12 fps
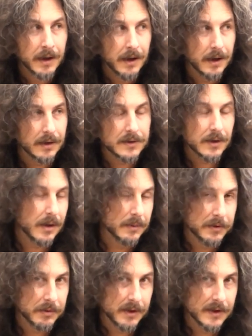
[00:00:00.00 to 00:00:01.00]
It also
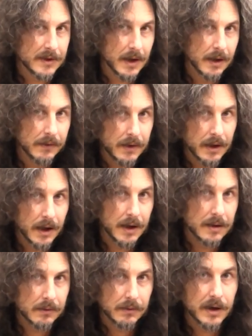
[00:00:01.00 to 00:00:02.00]
comes with a set of
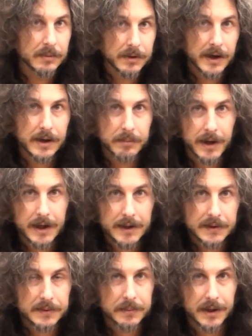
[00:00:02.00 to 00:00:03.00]
cut rear brake
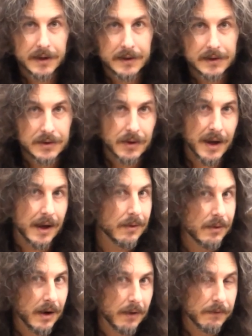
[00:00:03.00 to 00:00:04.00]
pads because you can't
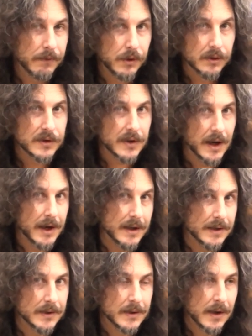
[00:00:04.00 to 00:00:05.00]
run a full
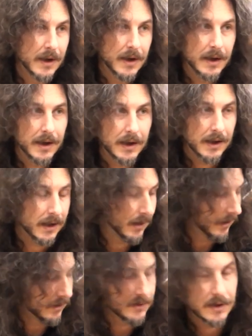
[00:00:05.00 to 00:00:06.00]
size
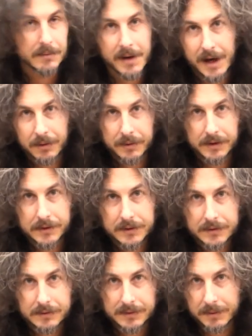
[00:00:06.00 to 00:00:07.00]
using the mag
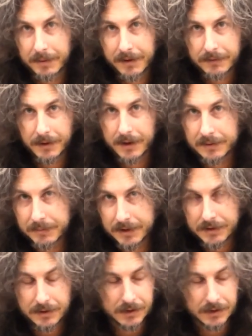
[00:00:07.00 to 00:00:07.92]
wheels, something I forgot to mention